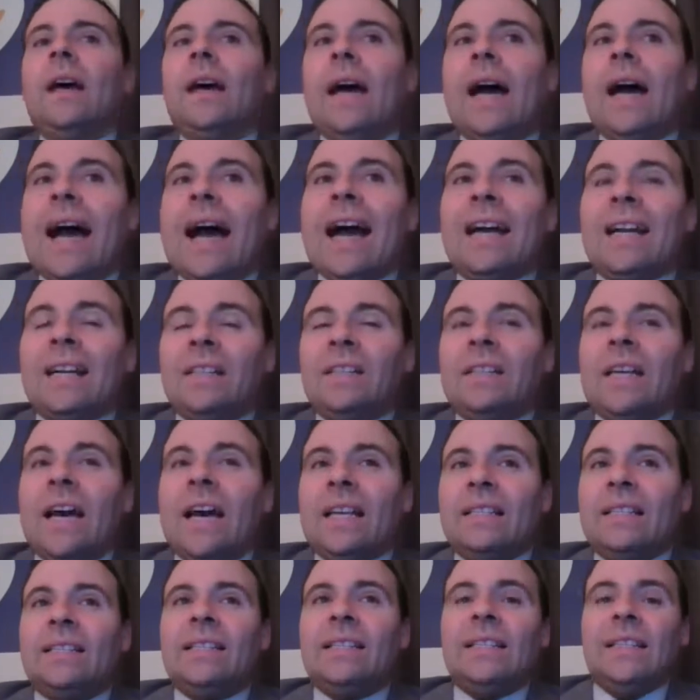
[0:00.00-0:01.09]
I
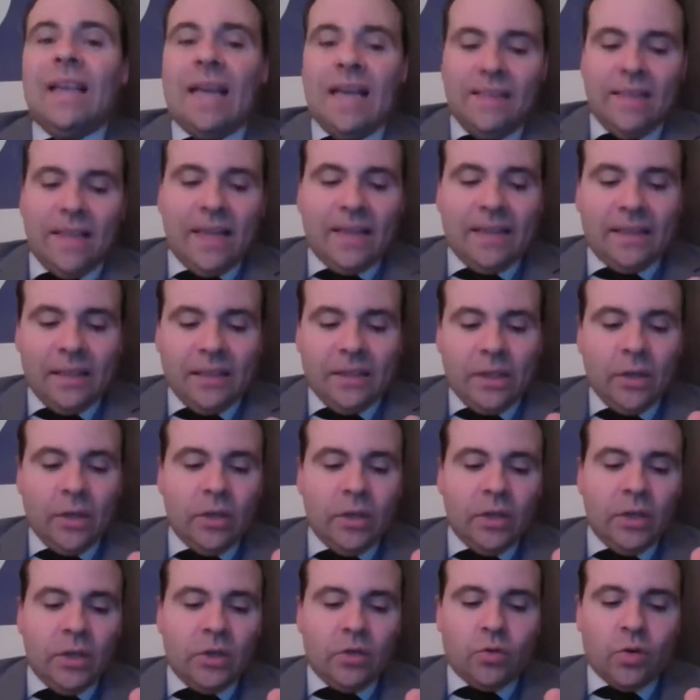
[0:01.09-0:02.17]
think that they're
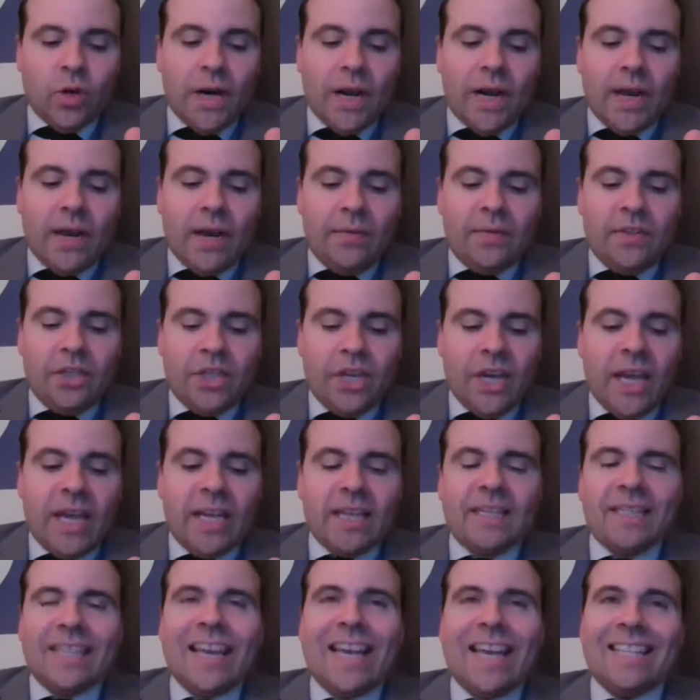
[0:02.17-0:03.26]
going to draft
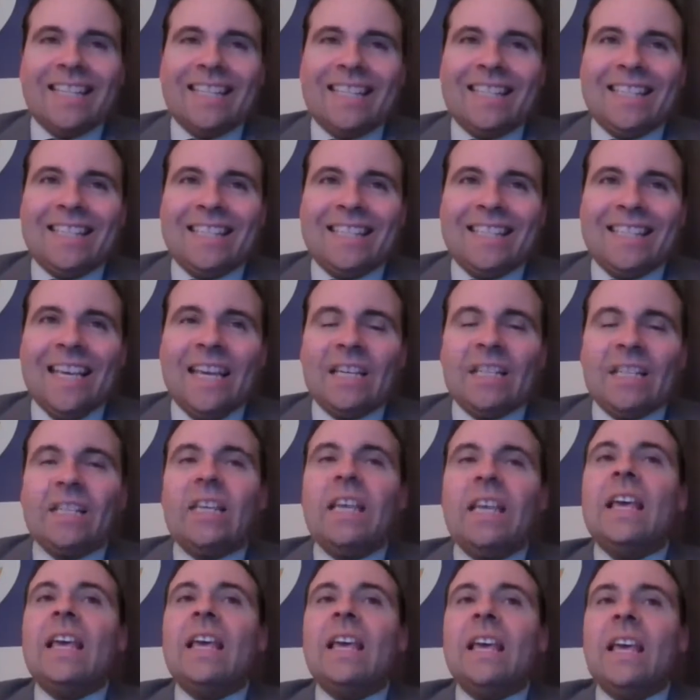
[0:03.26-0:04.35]
Chase at 6
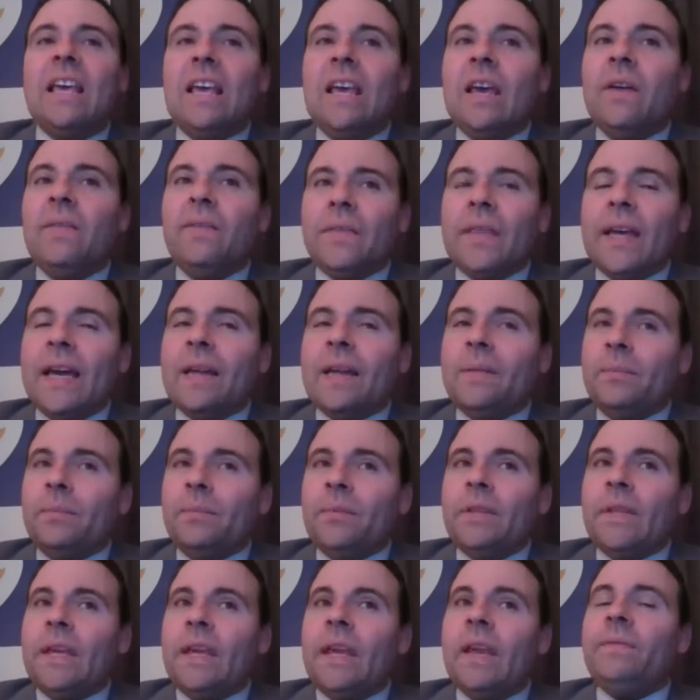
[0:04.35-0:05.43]
if
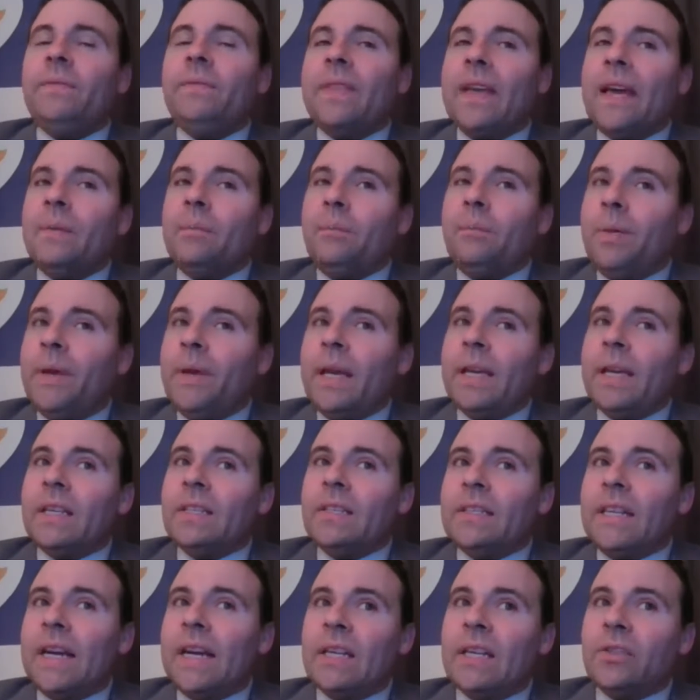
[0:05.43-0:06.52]
that pick is
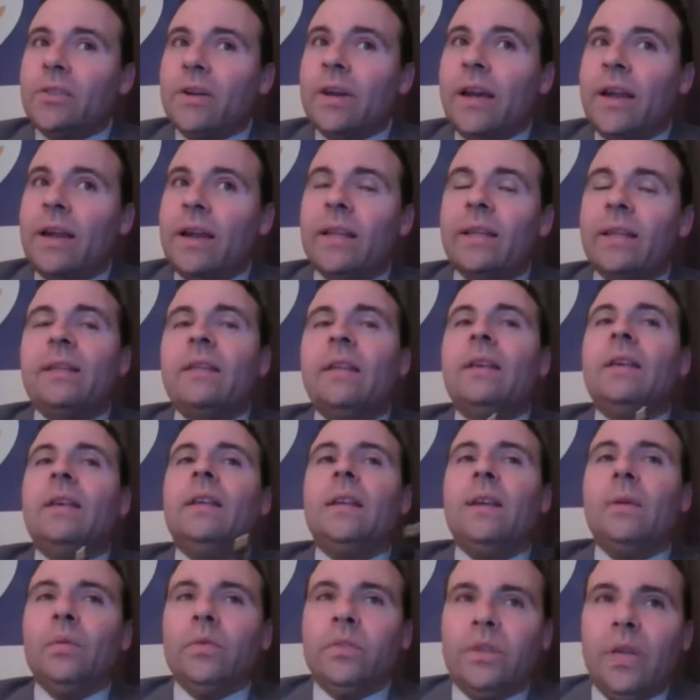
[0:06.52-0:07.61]
not traded.
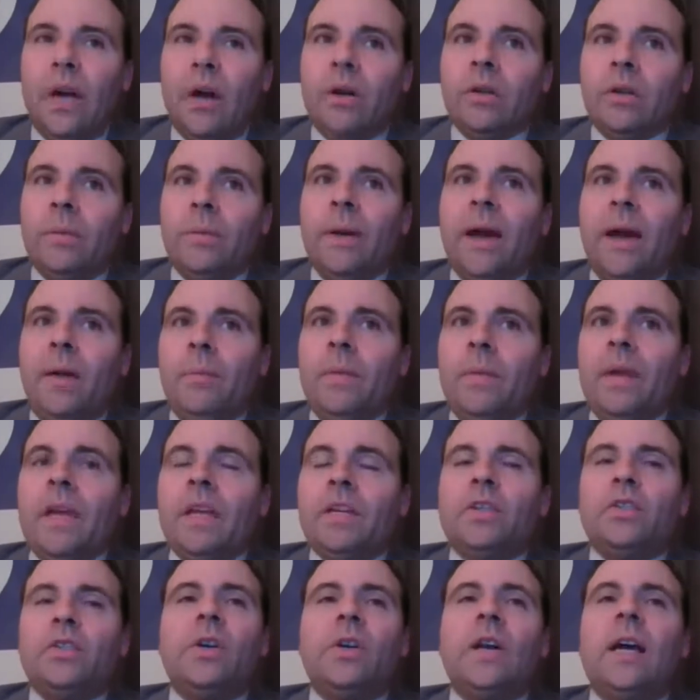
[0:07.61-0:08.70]
It was talked about
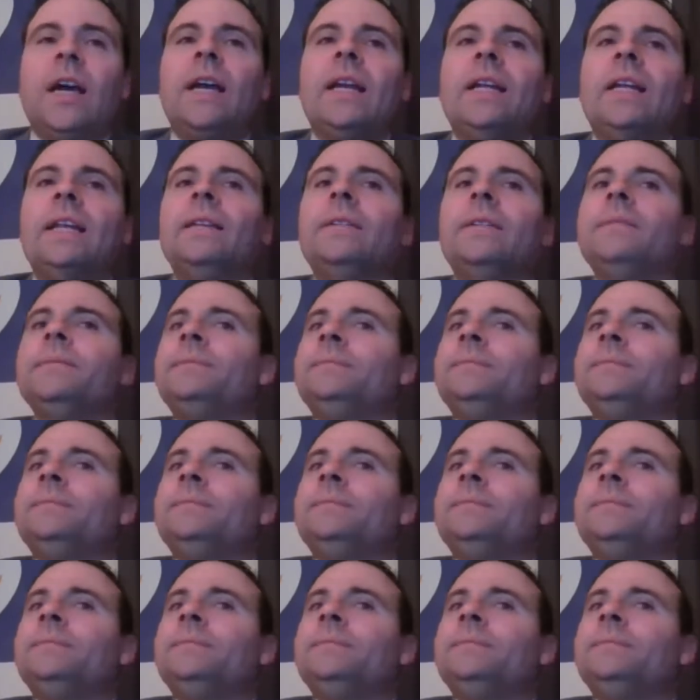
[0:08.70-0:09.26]
being traded.